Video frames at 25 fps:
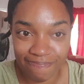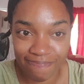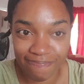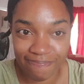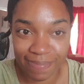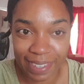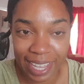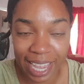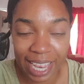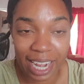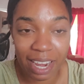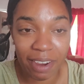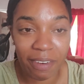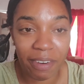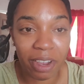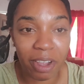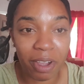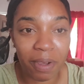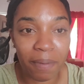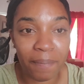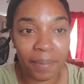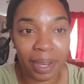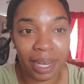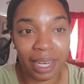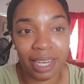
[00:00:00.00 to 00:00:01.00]
And I
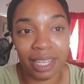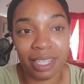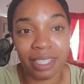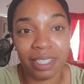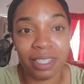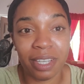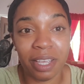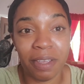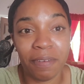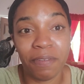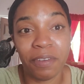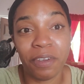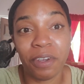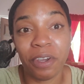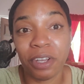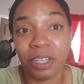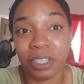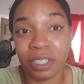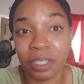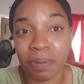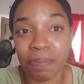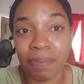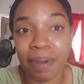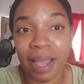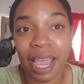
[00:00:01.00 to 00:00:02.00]
recommend it. So if you're going to
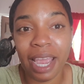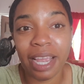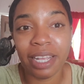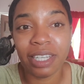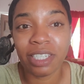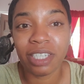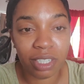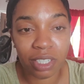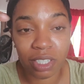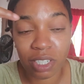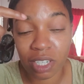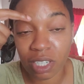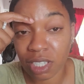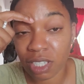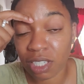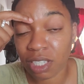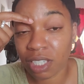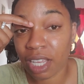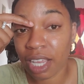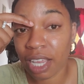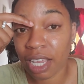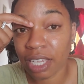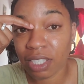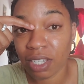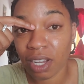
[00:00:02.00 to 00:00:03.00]
buy it, just
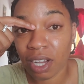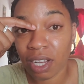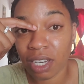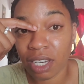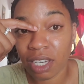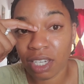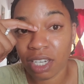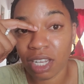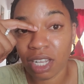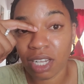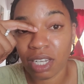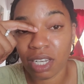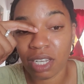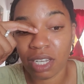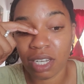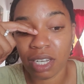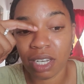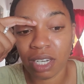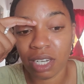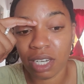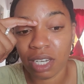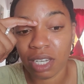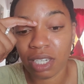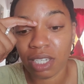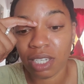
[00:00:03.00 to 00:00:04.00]
hit on
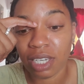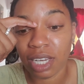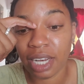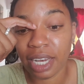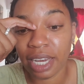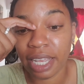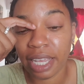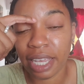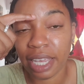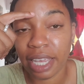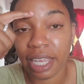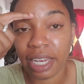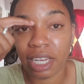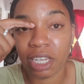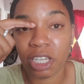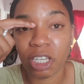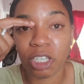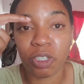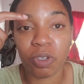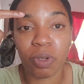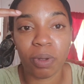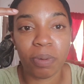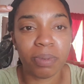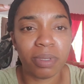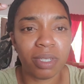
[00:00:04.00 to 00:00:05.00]
the link in the
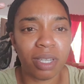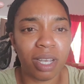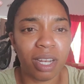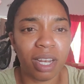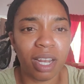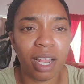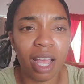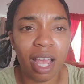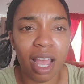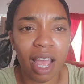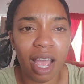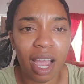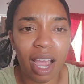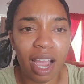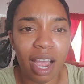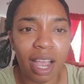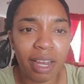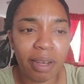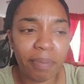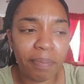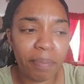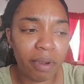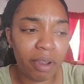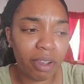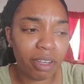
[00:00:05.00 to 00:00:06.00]
description and
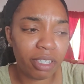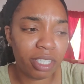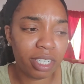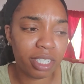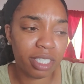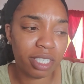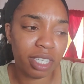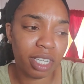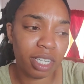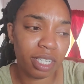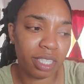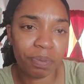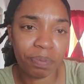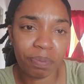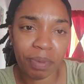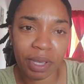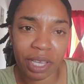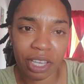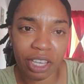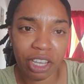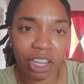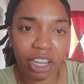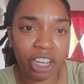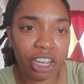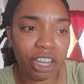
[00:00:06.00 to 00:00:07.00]
purchase it. Make
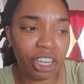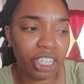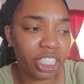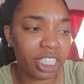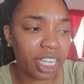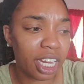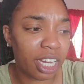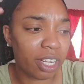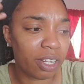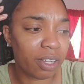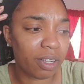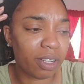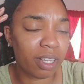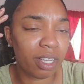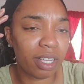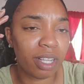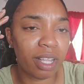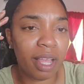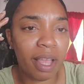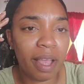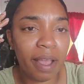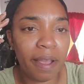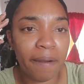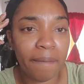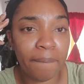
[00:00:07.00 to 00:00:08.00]
your channel
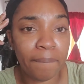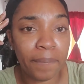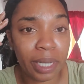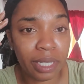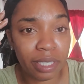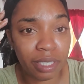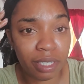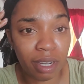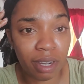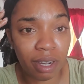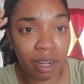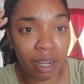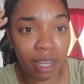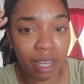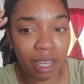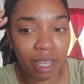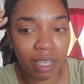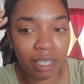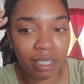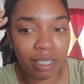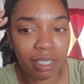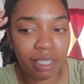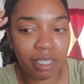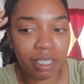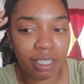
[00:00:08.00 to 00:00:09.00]
better.
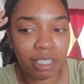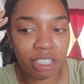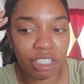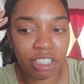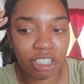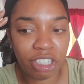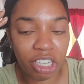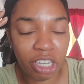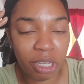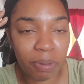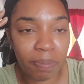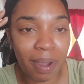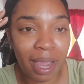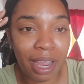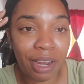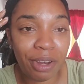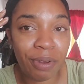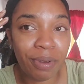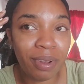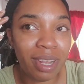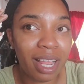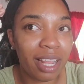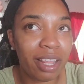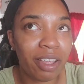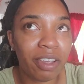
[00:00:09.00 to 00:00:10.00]
It is cheap. I know
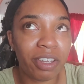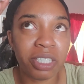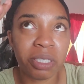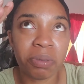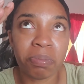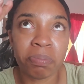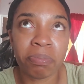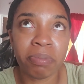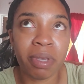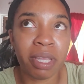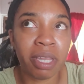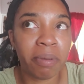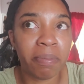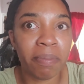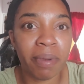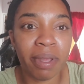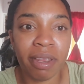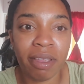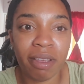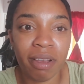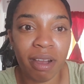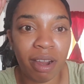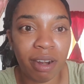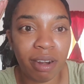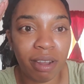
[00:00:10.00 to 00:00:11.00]
that there's many
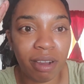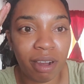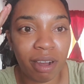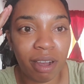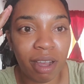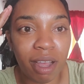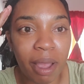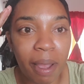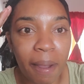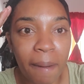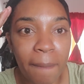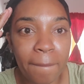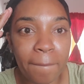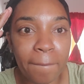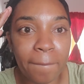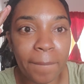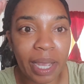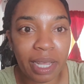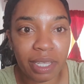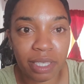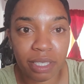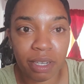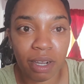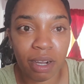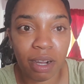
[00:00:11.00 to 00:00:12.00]
other
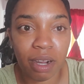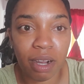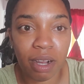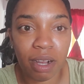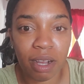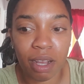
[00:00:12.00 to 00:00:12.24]
better